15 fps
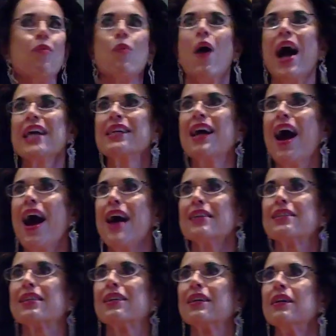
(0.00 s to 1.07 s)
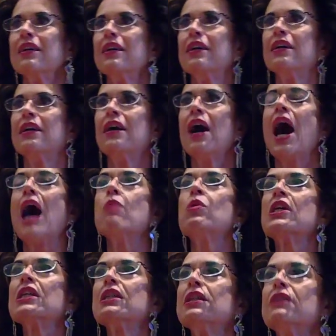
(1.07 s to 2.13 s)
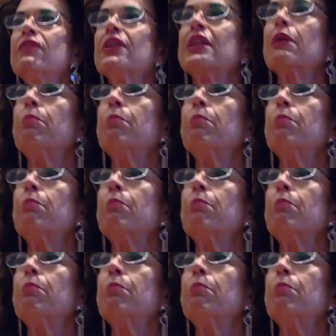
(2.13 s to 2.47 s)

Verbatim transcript: Why not? I want to live at